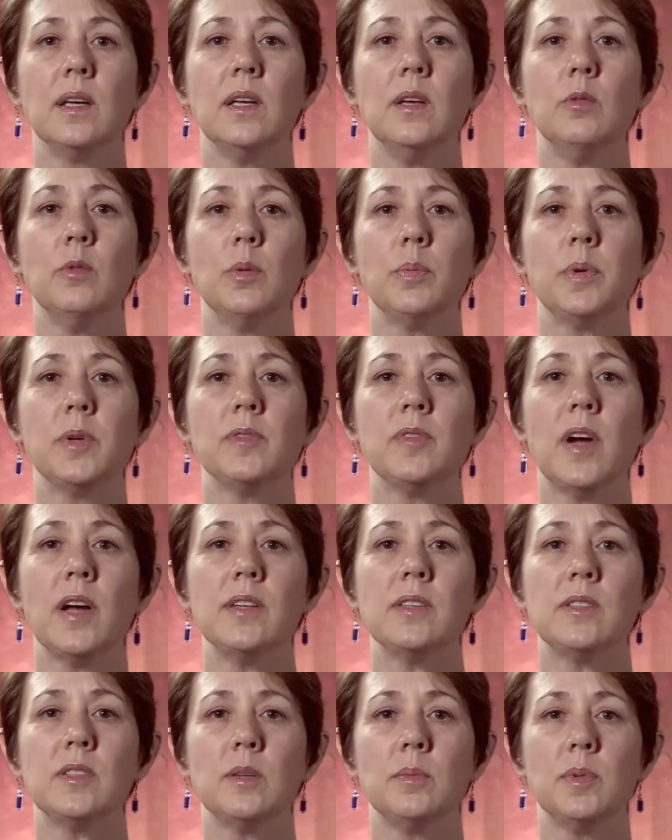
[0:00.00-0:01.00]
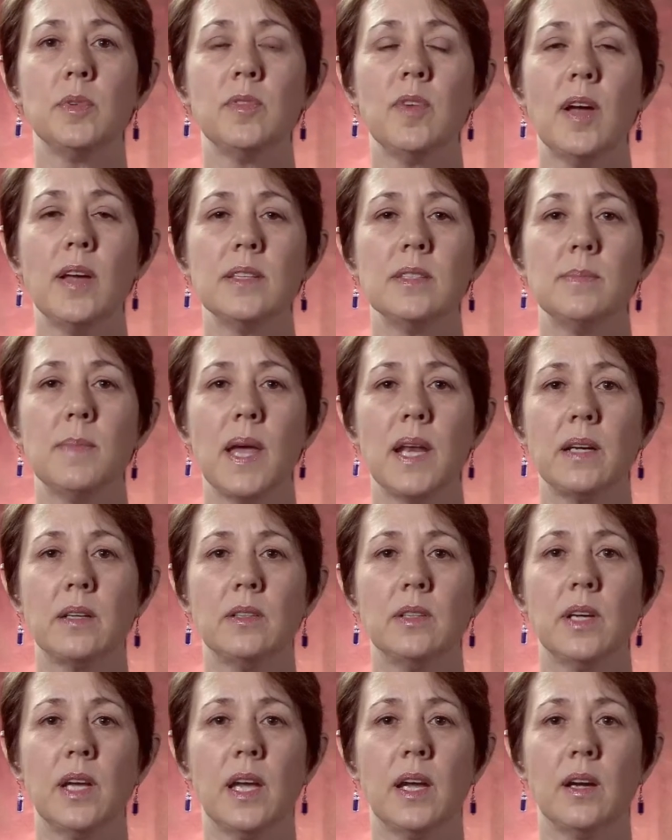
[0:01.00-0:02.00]
You will provide supervised
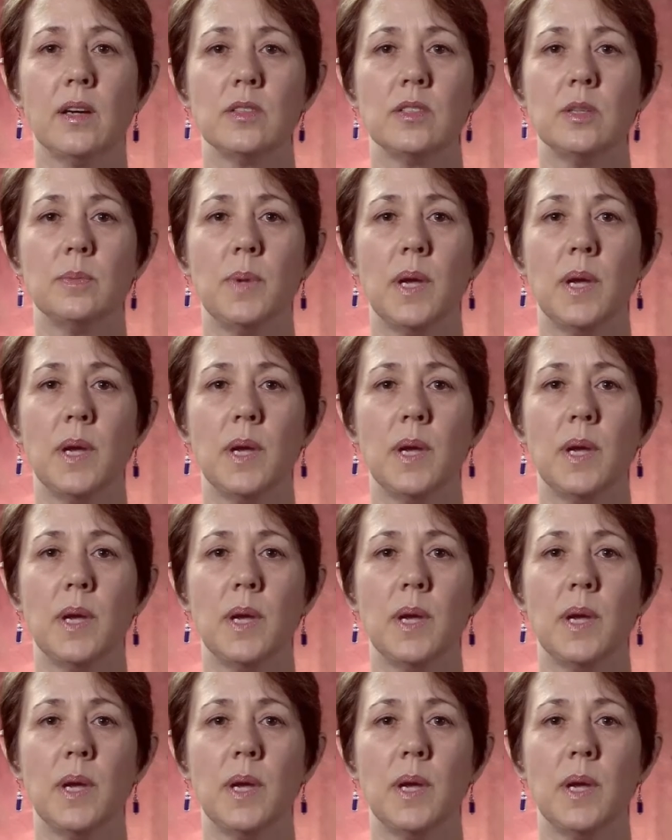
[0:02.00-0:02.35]
medical care to